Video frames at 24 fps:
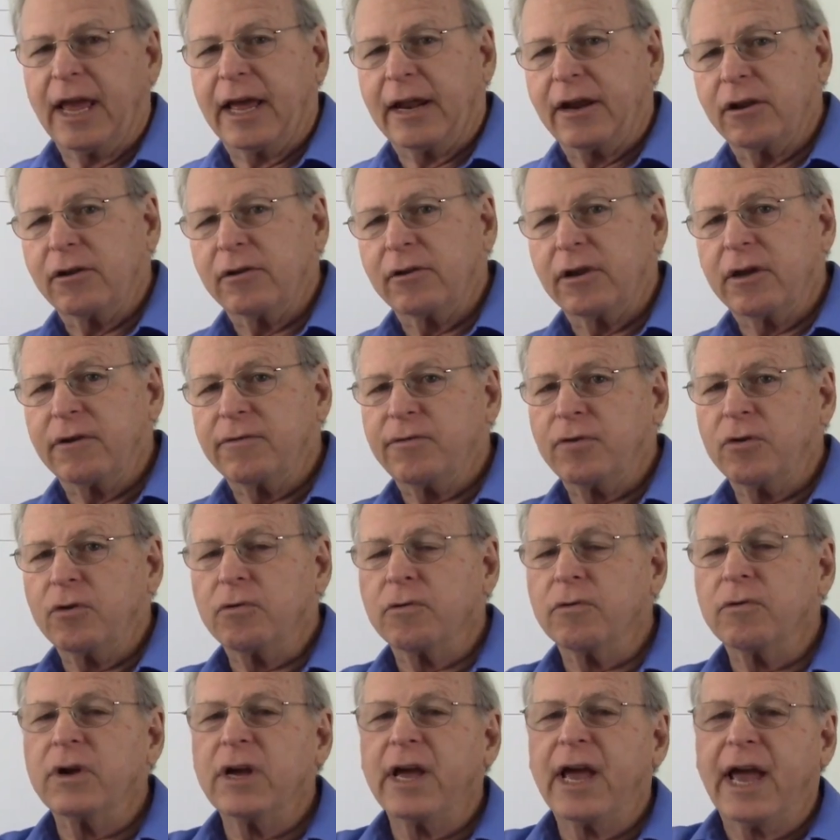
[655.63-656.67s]
And if
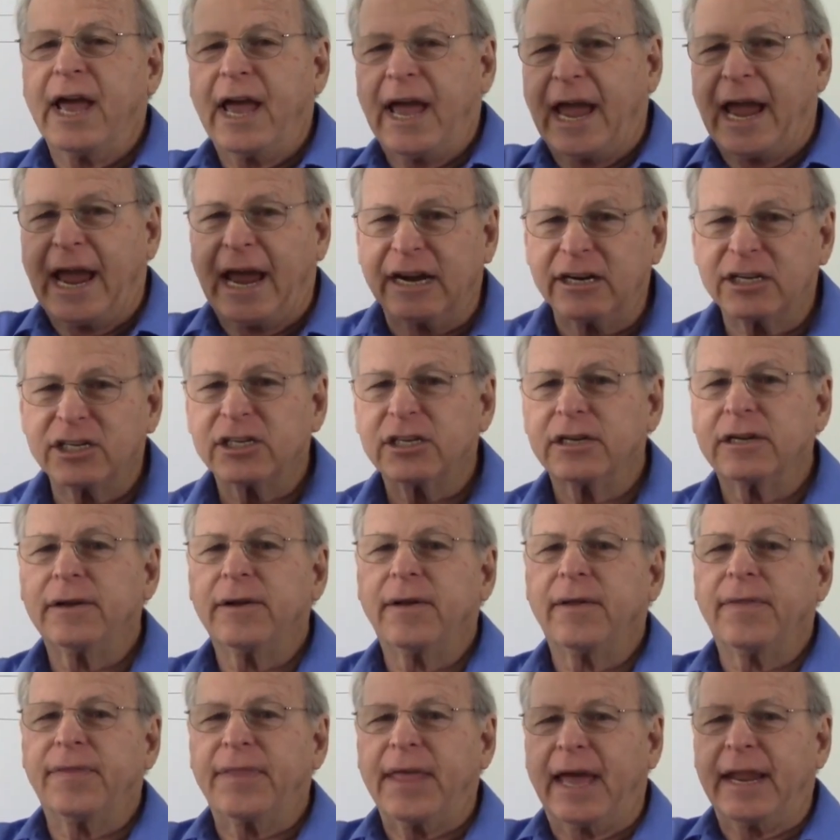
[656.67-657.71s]
you hash
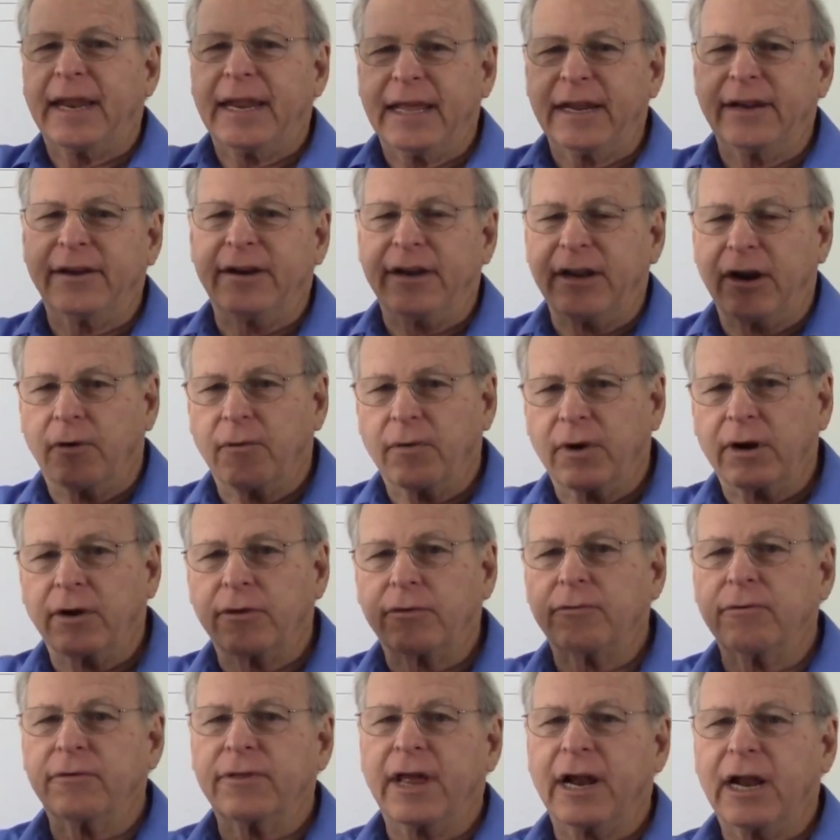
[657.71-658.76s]
that entity or run
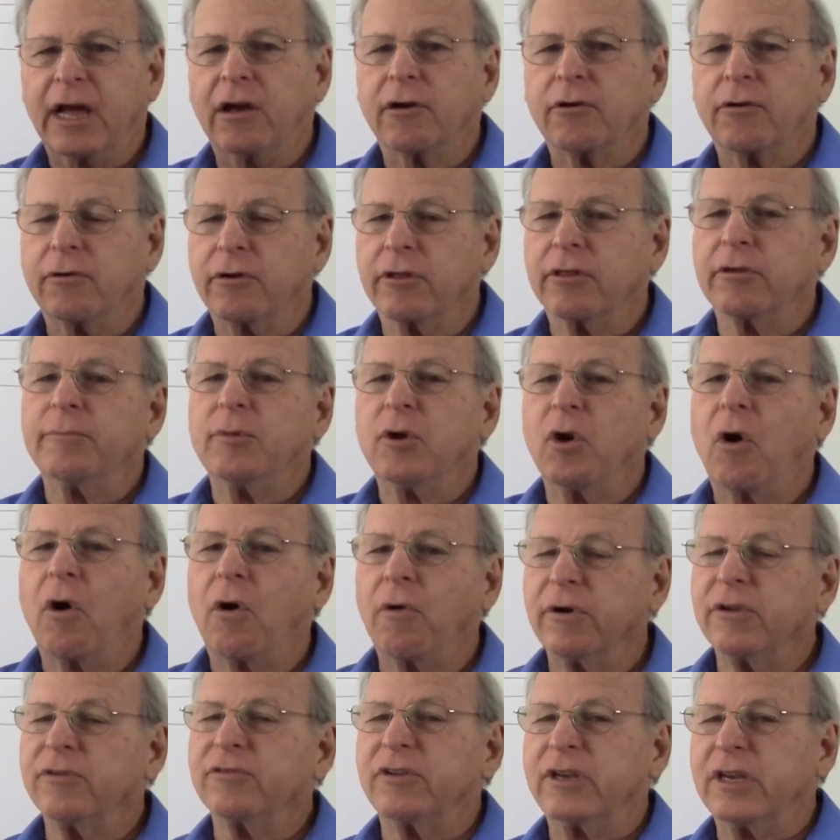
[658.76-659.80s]
it through that algorithm, you
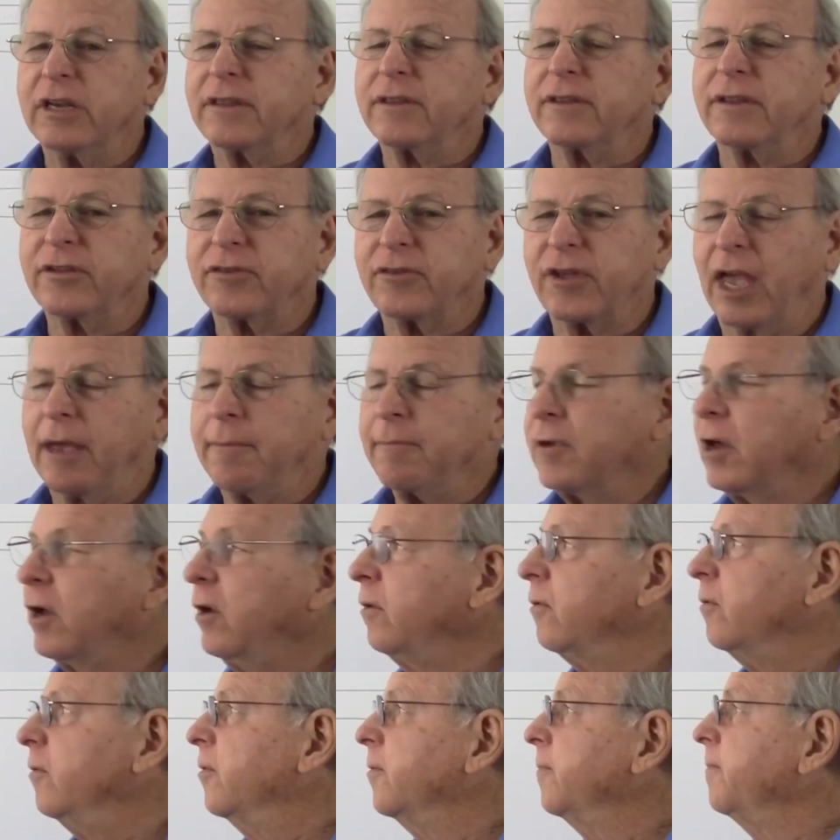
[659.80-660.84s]
always get the same
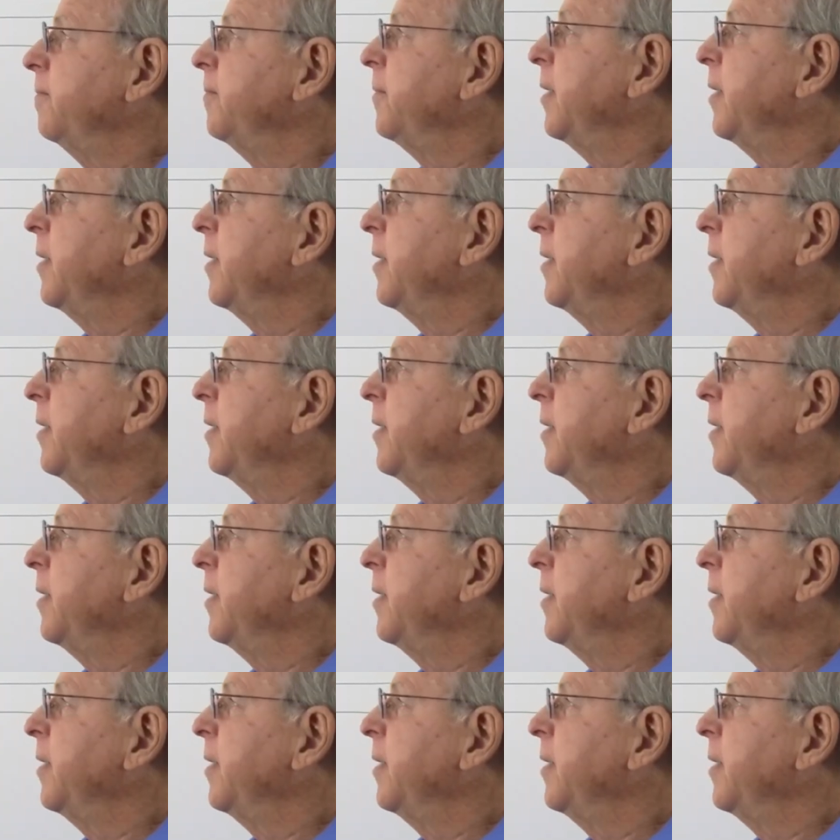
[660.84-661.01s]
code.